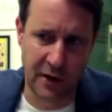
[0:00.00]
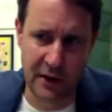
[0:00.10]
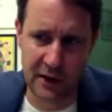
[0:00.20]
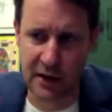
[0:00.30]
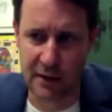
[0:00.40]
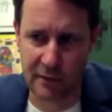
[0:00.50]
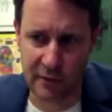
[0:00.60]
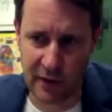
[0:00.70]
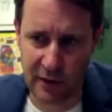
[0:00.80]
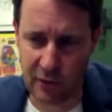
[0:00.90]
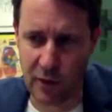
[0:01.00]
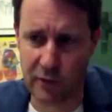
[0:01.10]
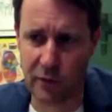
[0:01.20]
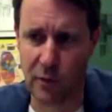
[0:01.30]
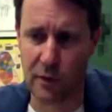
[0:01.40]
elite level. There's
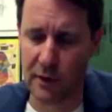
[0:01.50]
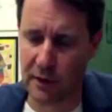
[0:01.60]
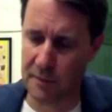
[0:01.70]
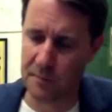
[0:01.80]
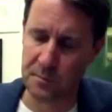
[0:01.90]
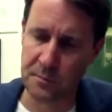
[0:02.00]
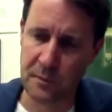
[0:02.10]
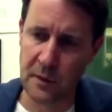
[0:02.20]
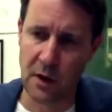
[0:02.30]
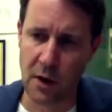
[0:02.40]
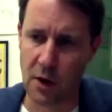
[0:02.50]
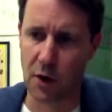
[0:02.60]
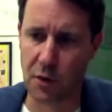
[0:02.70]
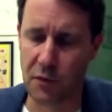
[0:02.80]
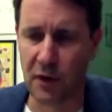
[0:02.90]
also um, a
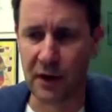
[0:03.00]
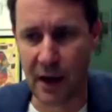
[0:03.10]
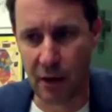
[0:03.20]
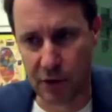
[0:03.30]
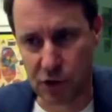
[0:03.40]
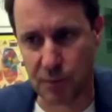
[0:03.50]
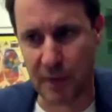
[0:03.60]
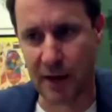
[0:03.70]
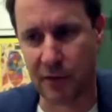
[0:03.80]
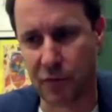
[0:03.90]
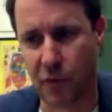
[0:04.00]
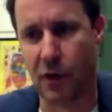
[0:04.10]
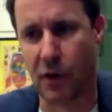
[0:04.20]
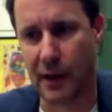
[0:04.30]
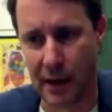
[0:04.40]
lot yeah. of encouragement
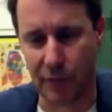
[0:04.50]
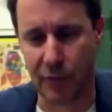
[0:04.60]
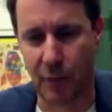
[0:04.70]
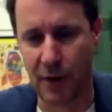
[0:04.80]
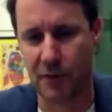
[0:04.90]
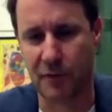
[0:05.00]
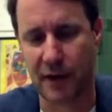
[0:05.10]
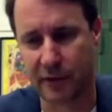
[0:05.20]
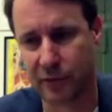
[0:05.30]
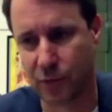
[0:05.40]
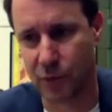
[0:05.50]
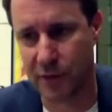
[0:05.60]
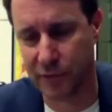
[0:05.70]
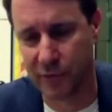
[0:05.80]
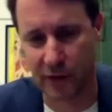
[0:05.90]
for every one of us who
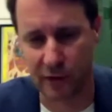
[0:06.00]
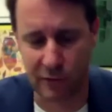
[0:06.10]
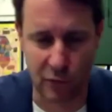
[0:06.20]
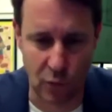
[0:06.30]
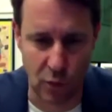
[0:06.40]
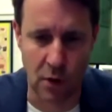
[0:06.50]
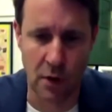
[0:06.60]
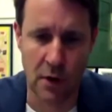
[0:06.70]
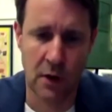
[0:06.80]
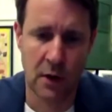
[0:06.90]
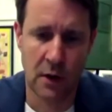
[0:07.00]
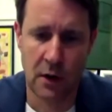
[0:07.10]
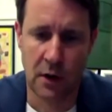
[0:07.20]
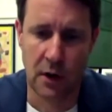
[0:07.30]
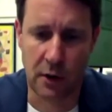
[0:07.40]
lives here to
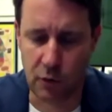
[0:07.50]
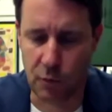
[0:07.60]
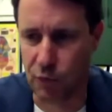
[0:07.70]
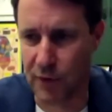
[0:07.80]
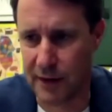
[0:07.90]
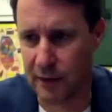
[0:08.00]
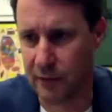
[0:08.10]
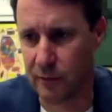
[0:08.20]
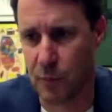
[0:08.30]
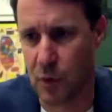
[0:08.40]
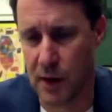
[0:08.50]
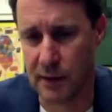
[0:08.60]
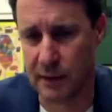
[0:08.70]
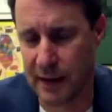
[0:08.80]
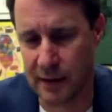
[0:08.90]
uh, to practice sport
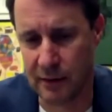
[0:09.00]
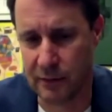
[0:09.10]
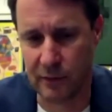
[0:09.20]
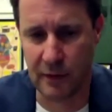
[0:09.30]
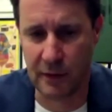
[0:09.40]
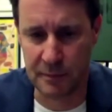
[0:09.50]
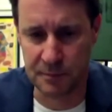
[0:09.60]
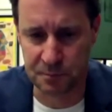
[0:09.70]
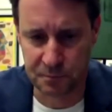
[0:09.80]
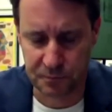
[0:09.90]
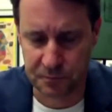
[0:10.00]
and um,